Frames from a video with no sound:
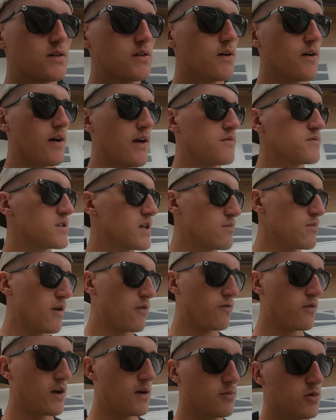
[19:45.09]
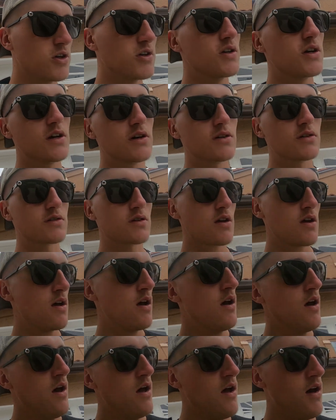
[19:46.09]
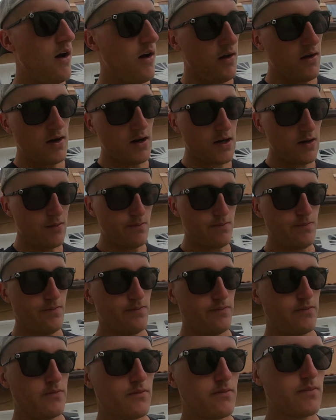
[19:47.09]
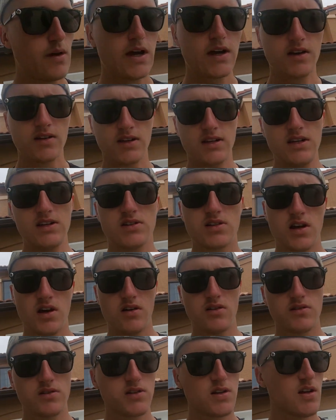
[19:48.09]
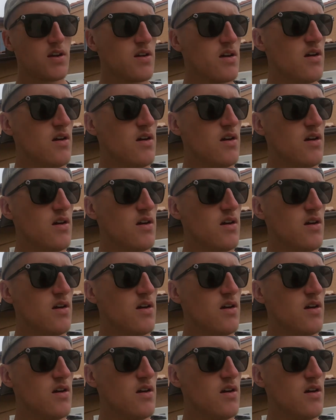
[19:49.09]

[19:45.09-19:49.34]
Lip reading: You know, I haven't seen my family in years, back on the East Coast.